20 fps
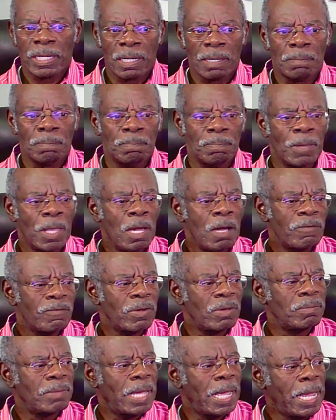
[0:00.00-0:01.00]
them
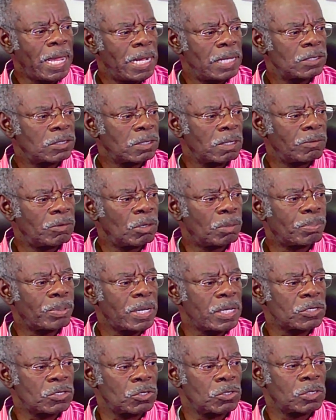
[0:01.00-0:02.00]
from the hands of the
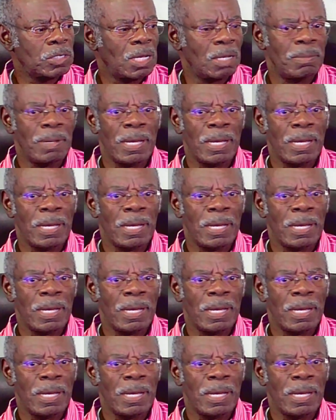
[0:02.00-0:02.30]
oppressors.